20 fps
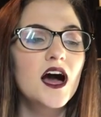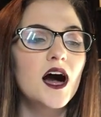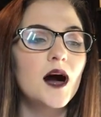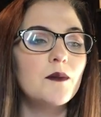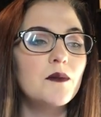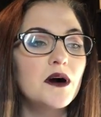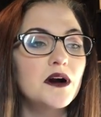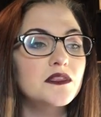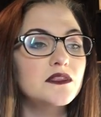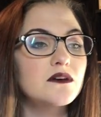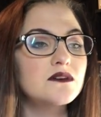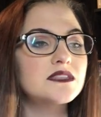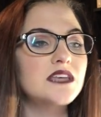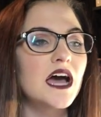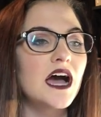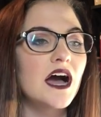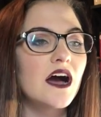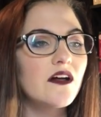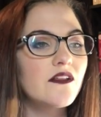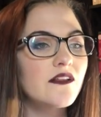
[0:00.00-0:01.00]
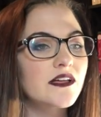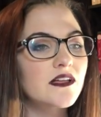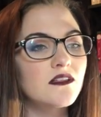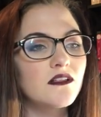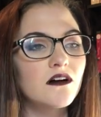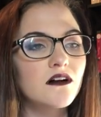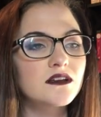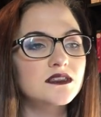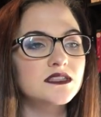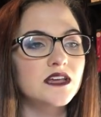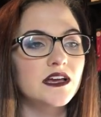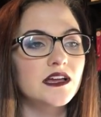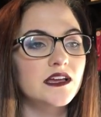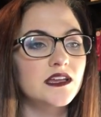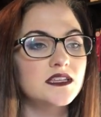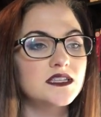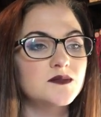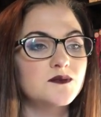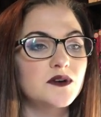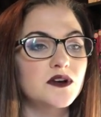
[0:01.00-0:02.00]
Among those howling alongside
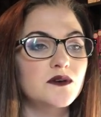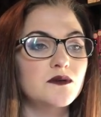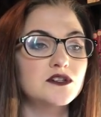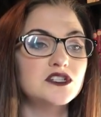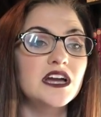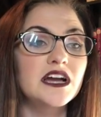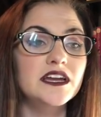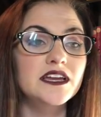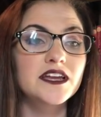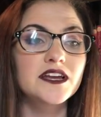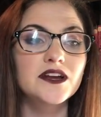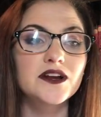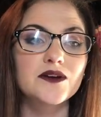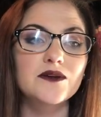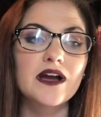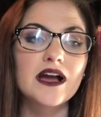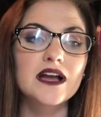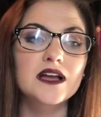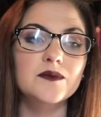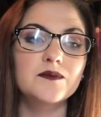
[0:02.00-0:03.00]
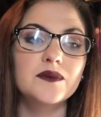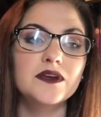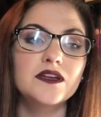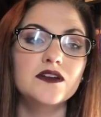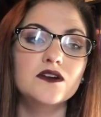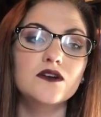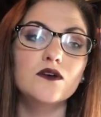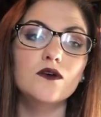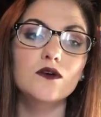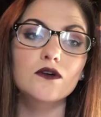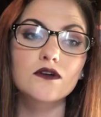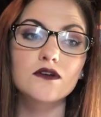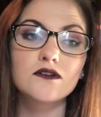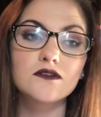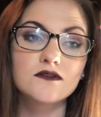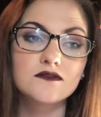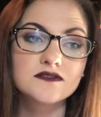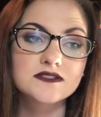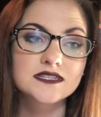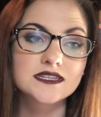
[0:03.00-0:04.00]
Ginsberg were Jack Kerouac, Peter
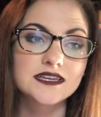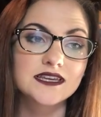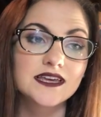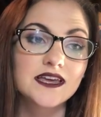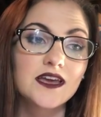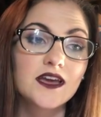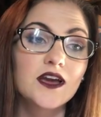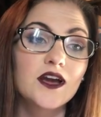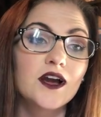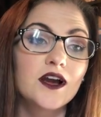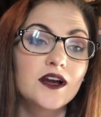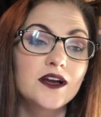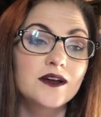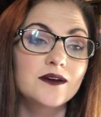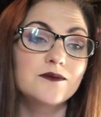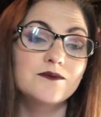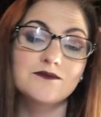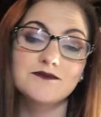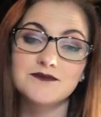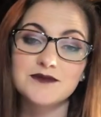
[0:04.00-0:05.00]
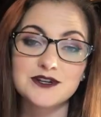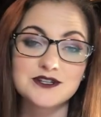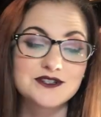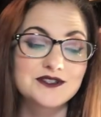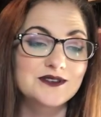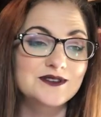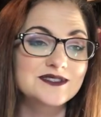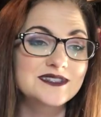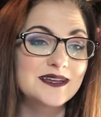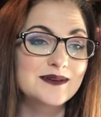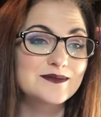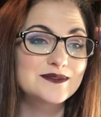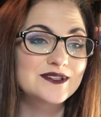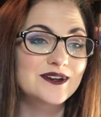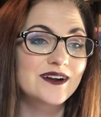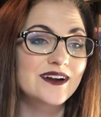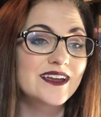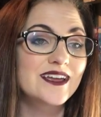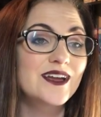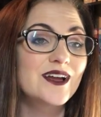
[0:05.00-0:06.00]
Orlovsky, butchered those names,
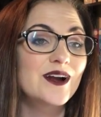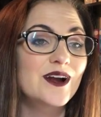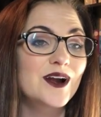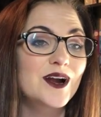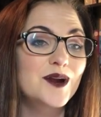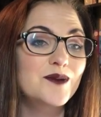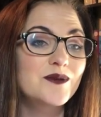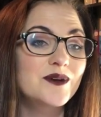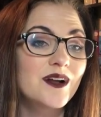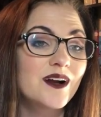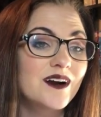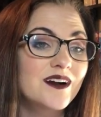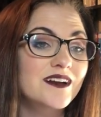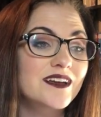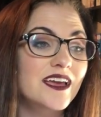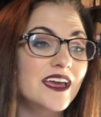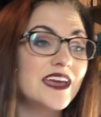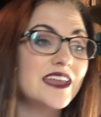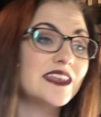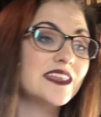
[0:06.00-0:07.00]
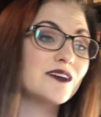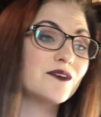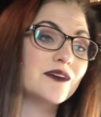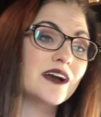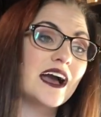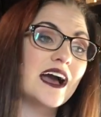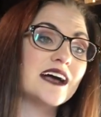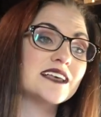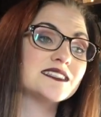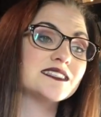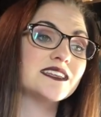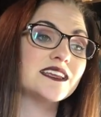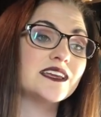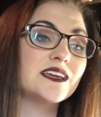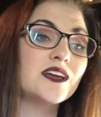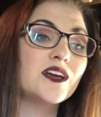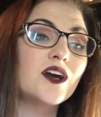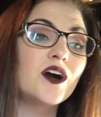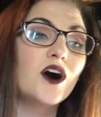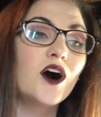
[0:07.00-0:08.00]
sorry, Herbert Hunk, and Neil
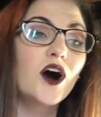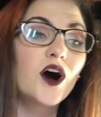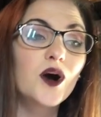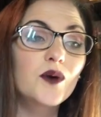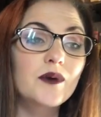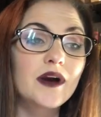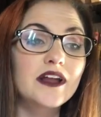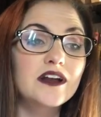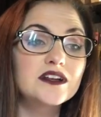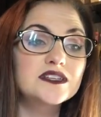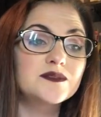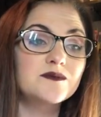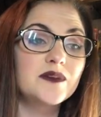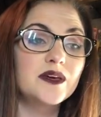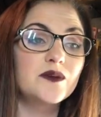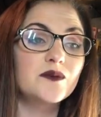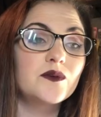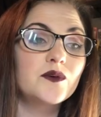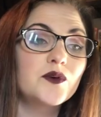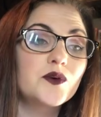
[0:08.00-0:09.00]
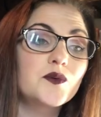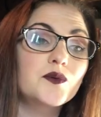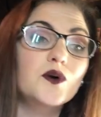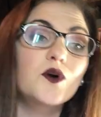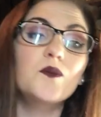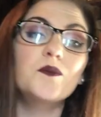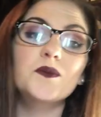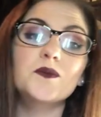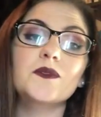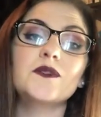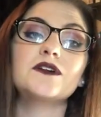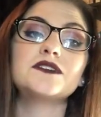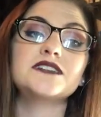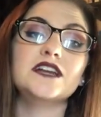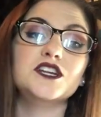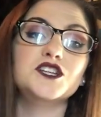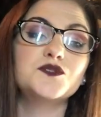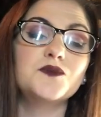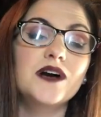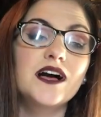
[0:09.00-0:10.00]
Cassidy, all writers and men who were open with their
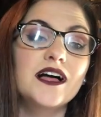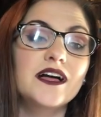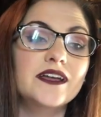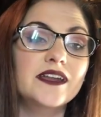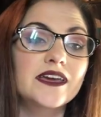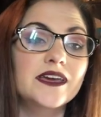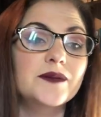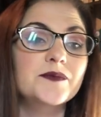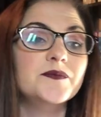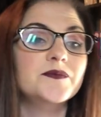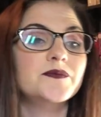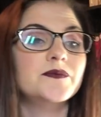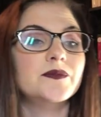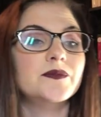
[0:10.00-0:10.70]
sexuality.